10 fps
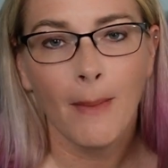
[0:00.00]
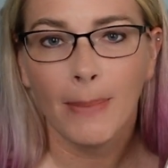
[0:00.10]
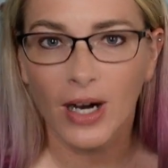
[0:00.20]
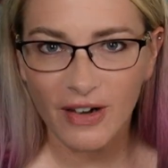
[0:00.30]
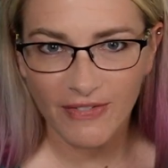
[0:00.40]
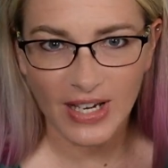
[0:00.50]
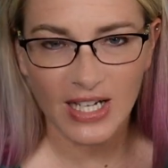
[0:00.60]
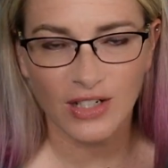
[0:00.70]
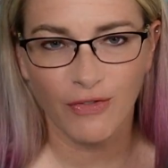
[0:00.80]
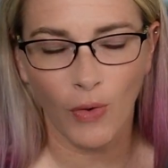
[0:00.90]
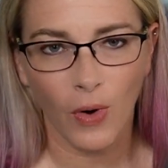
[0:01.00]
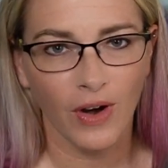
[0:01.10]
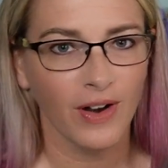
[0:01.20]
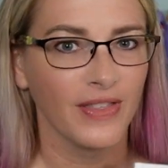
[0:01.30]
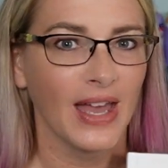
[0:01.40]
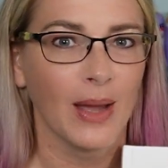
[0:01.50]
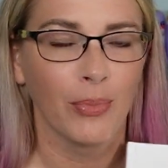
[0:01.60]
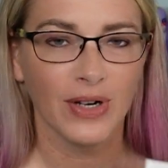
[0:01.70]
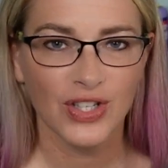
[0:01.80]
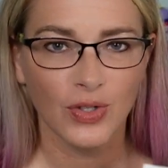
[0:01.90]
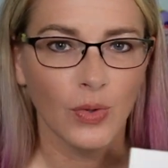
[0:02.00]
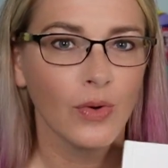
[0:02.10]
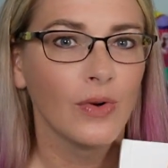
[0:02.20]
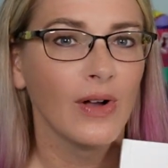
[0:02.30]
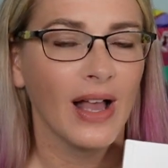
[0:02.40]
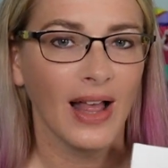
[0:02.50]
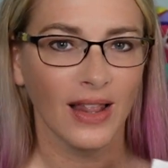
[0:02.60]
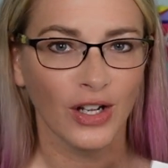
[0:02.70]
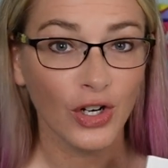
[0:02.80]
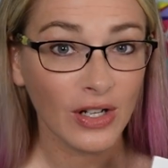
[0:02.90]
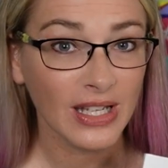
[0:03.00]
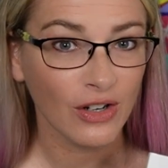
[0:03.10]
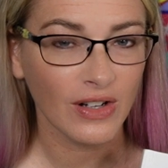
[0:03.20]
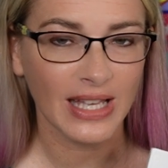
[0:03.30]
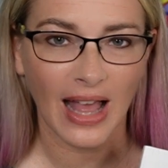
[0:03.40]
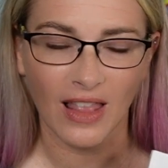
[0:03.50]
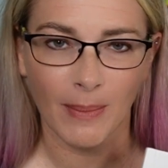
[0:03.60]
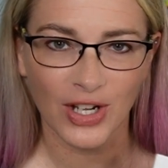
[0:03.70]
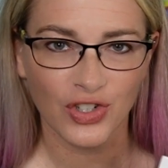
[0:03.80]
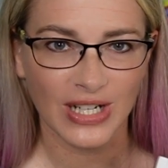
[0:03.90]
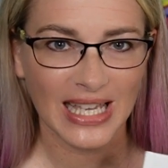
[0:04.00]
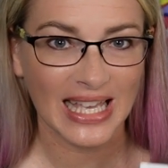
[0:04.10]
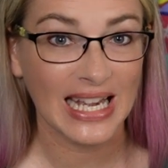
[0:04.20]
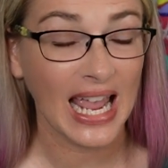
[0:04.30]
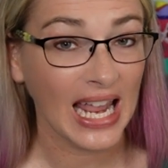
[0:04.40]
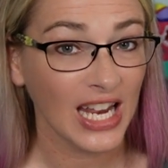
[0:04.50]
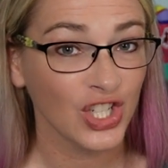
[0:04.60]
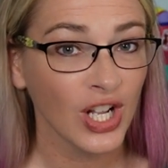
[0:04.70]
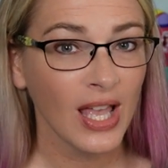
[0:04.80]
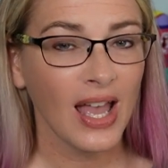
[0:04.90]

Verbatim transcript: Perfect for that preschool, early, early elementary kid age.